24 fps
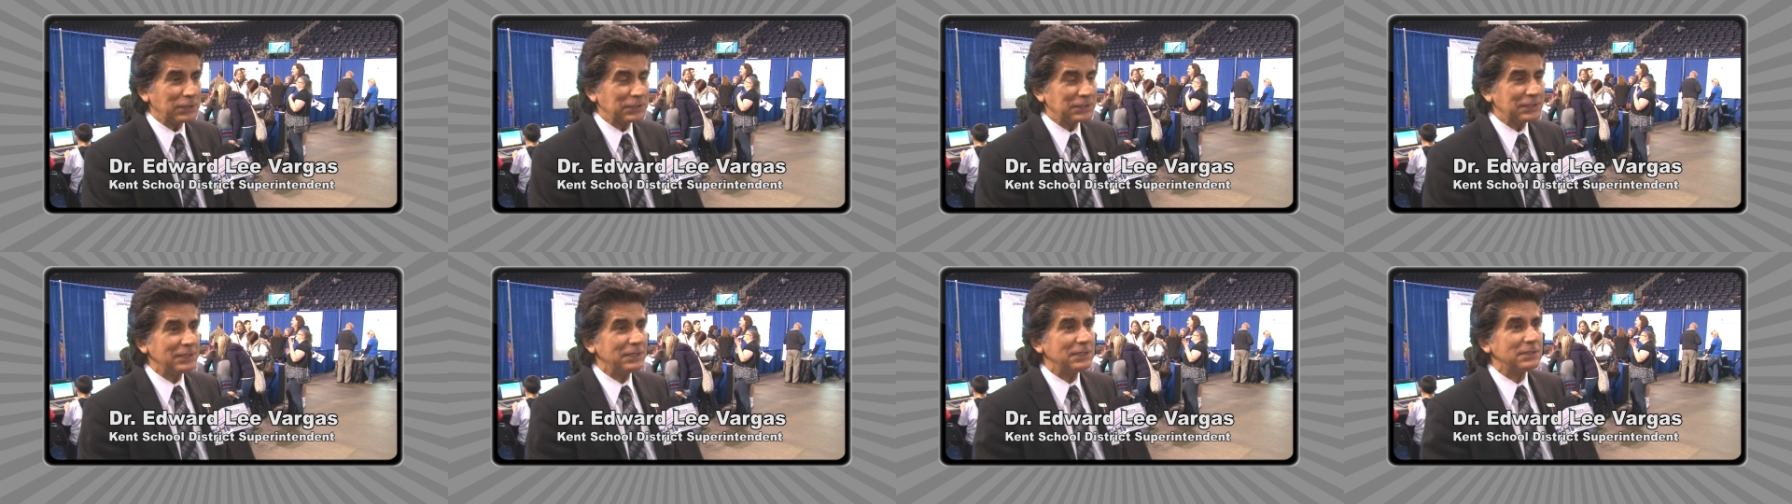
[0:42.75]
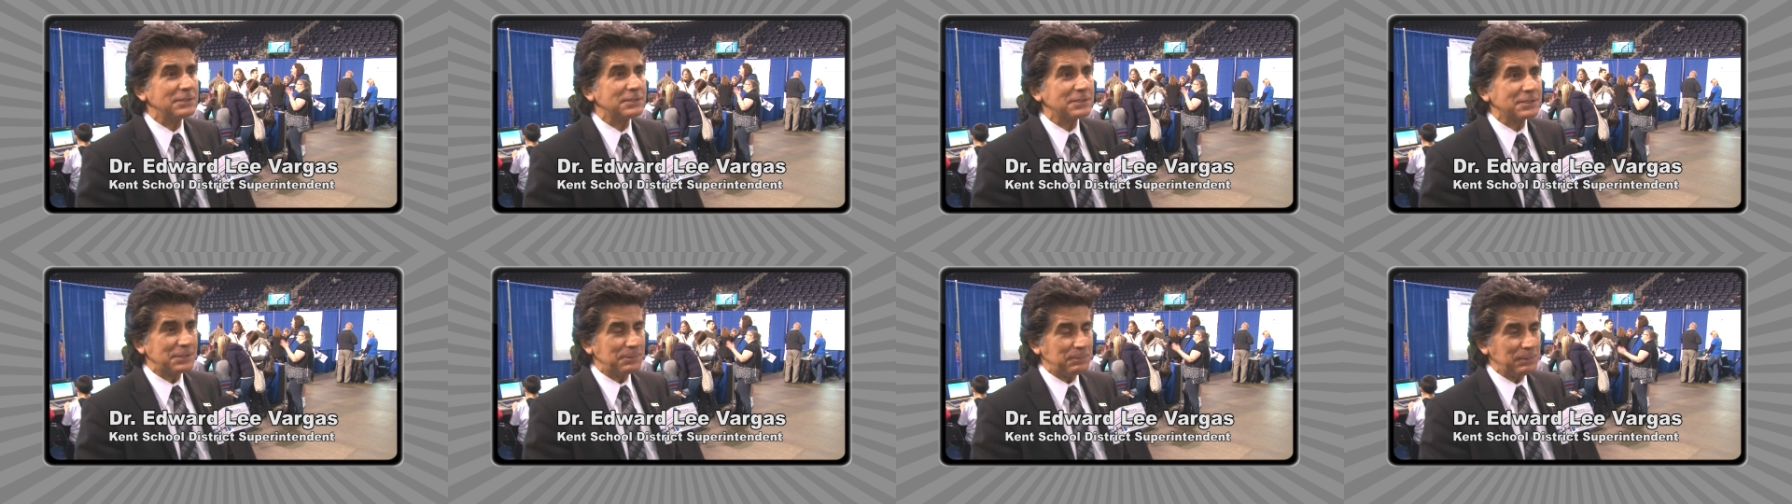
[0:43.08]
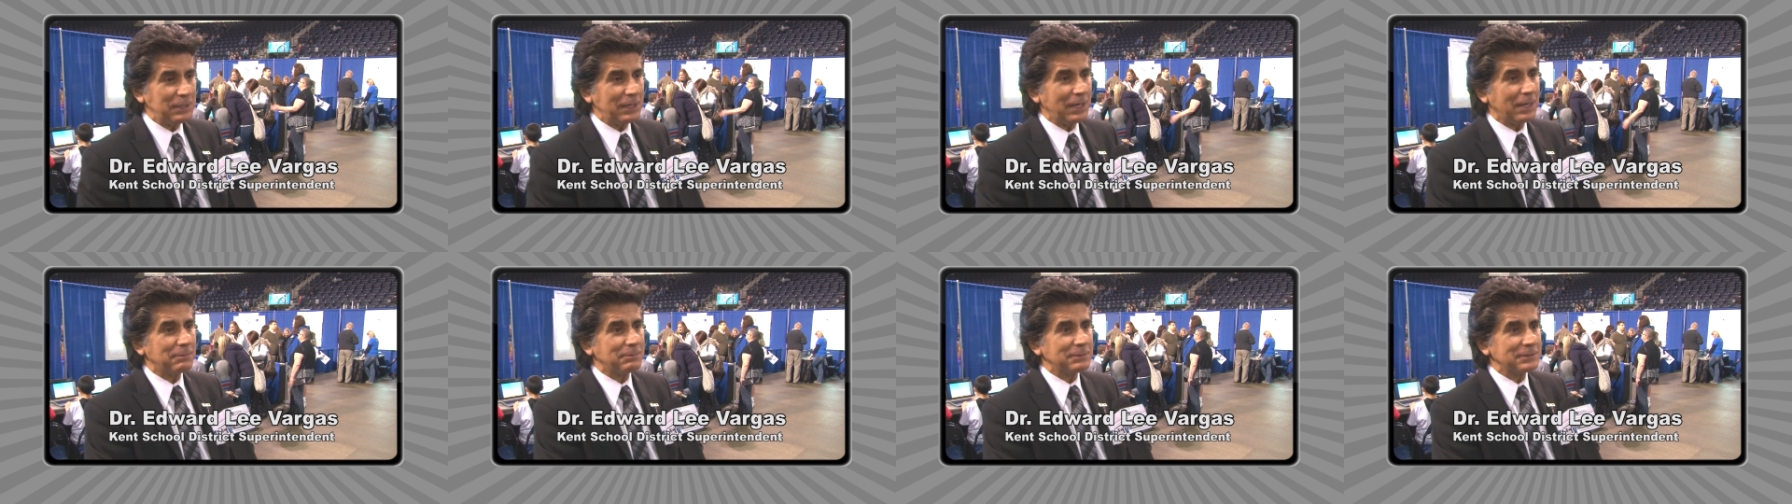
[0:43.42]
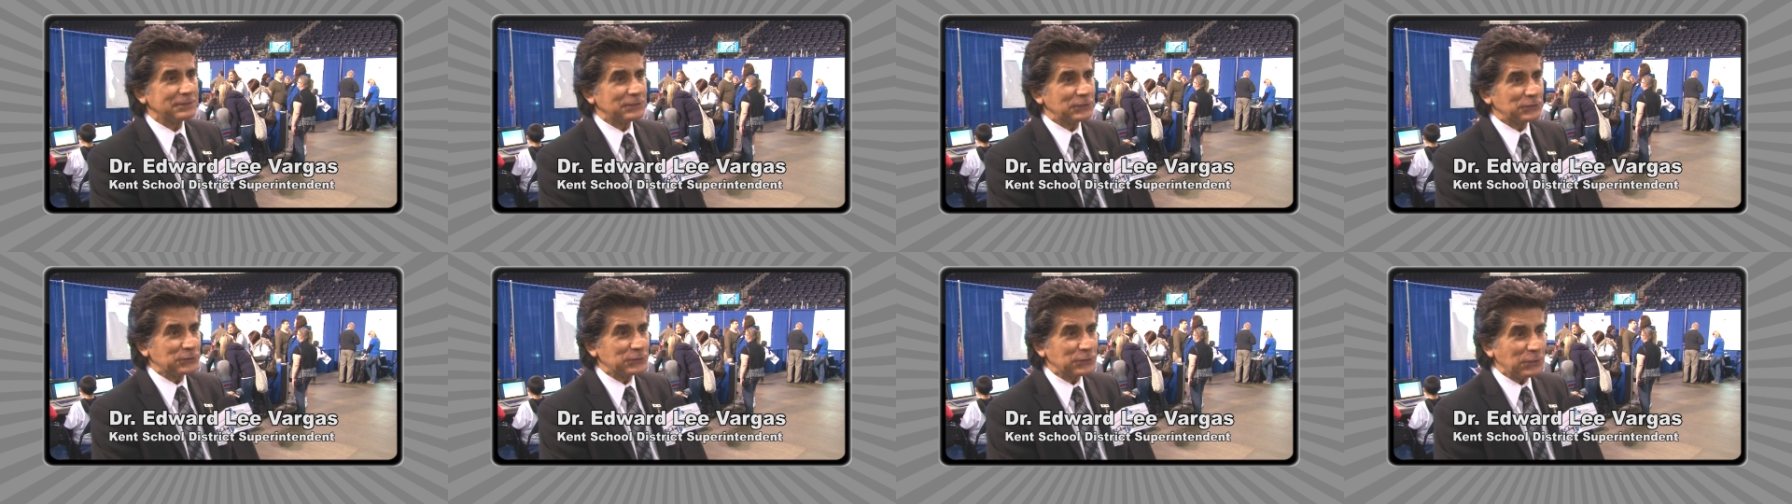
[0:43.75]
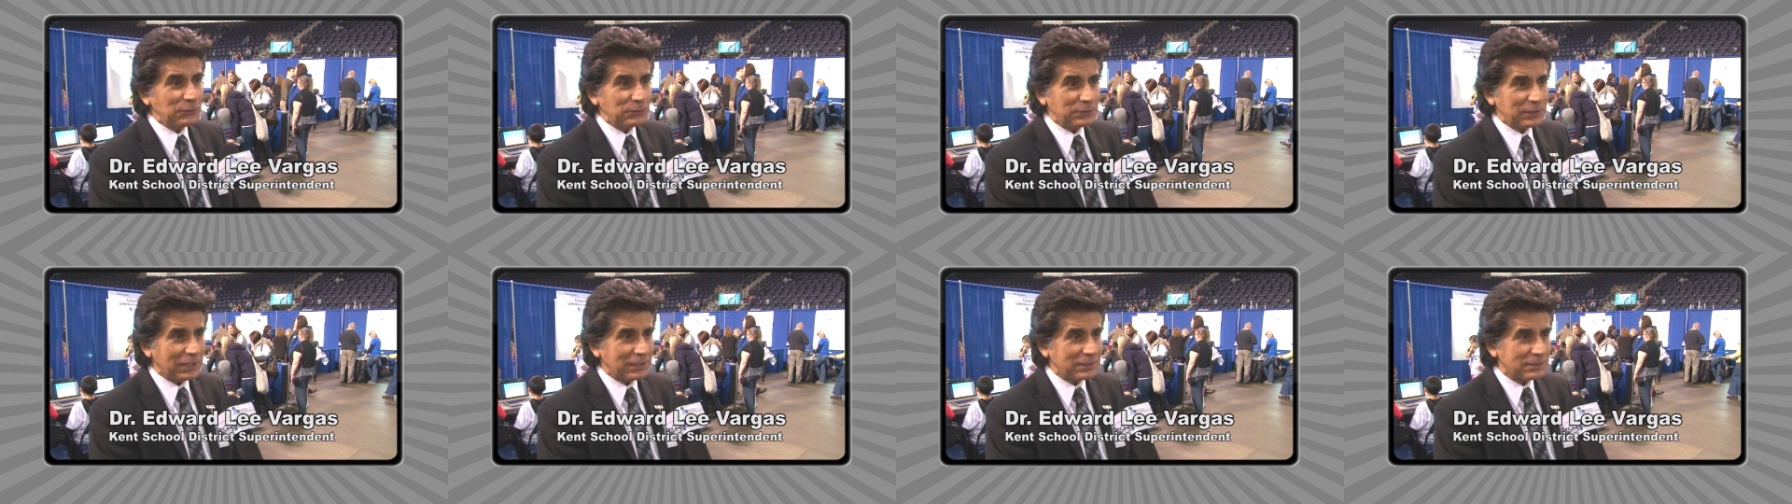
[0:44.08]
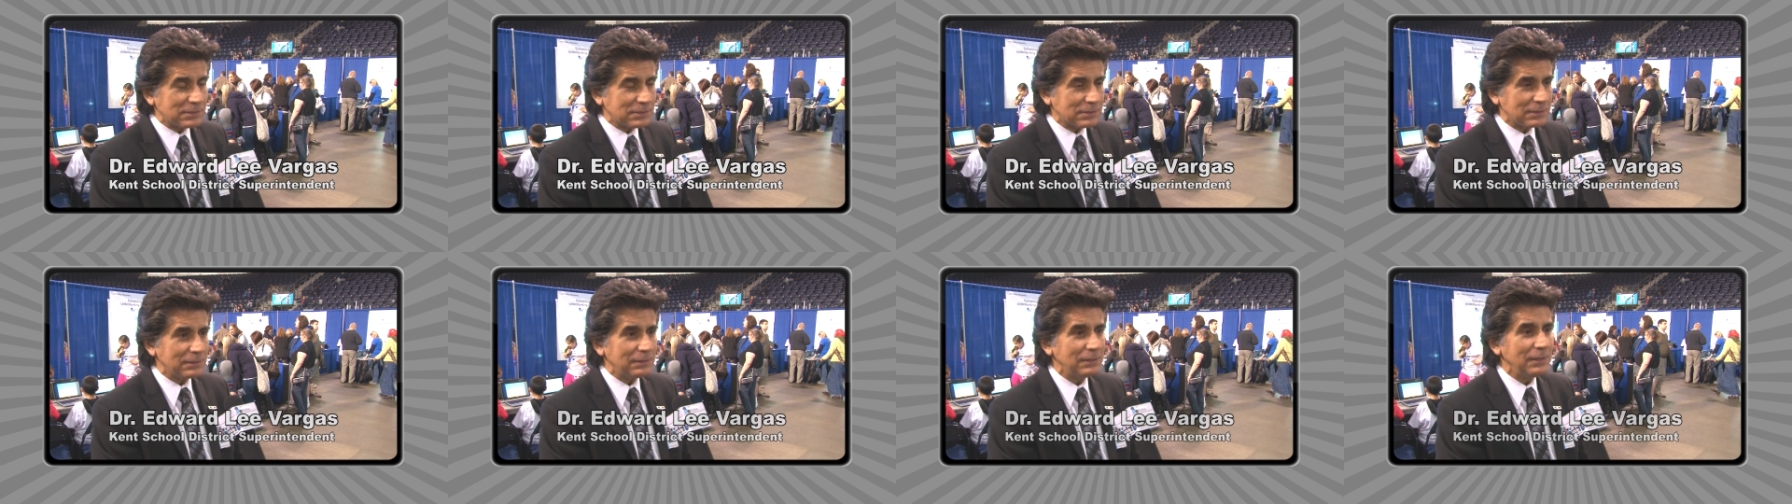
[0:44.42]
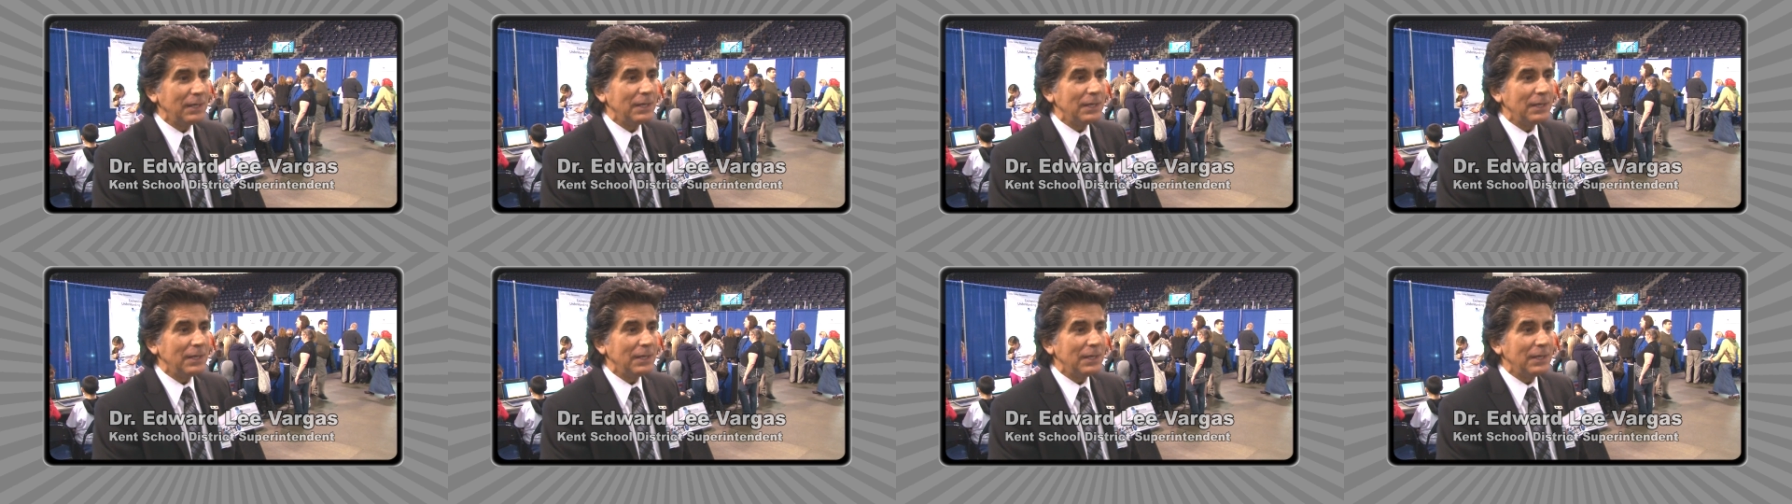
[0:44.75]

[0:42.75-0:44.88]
kids to be able to showcase the